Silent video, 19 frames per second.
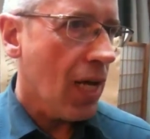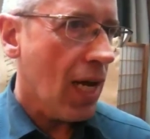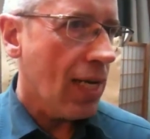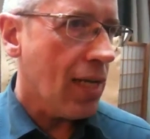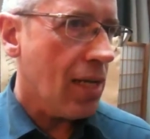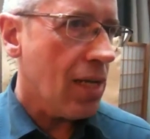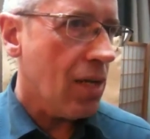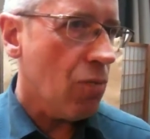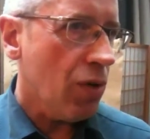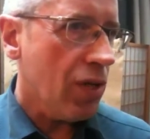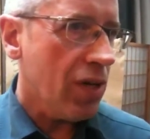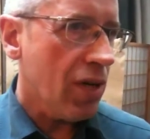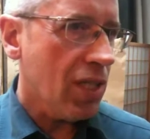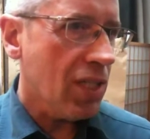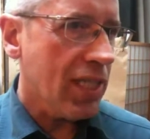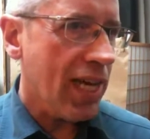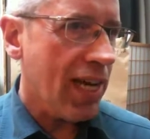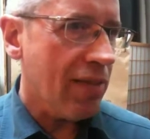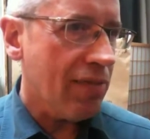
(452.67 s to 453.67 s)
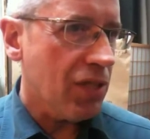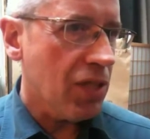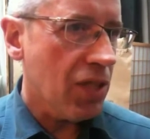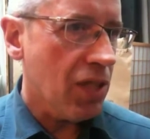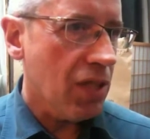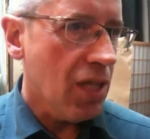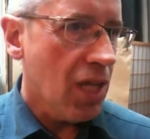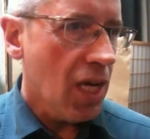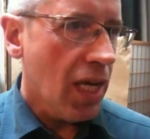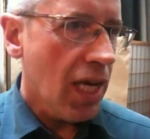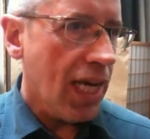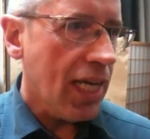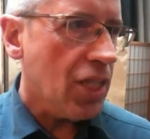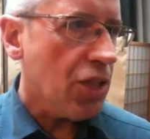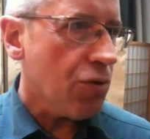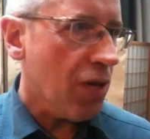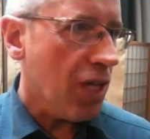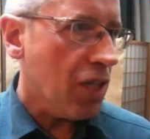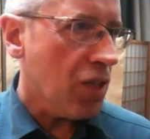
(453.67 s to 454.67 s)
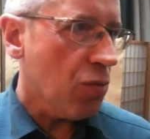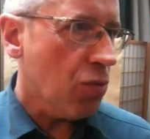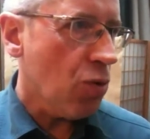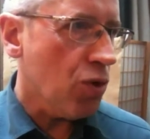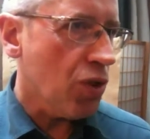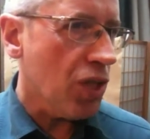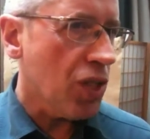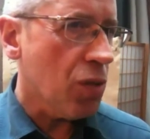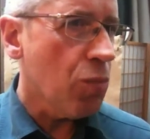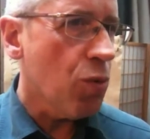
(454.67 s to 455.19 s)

And I think we're going to have to iterate towards this,